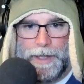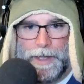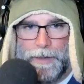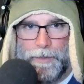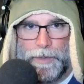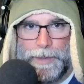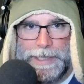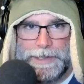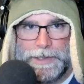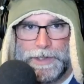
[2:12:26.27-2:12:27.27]
What do we
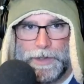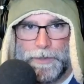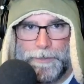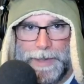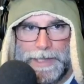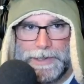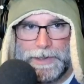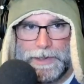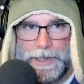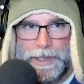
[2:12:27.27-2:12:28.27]
need to do?
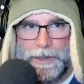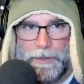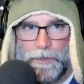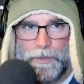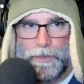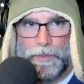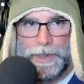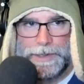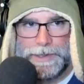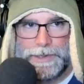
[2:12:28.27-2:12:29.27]
Basically,
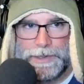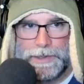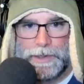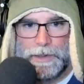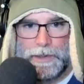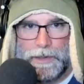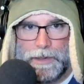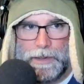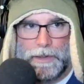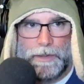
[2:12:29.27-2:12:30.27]
once
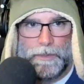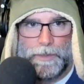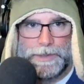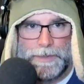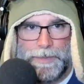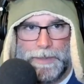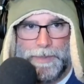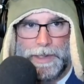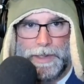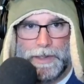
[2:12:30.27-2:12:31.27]
a
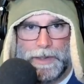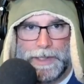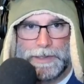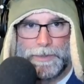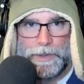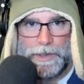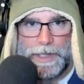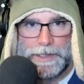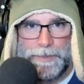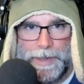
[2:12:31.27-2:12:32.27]
BP collectible
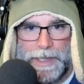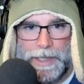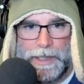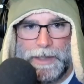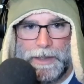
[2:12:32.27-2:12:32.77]
has been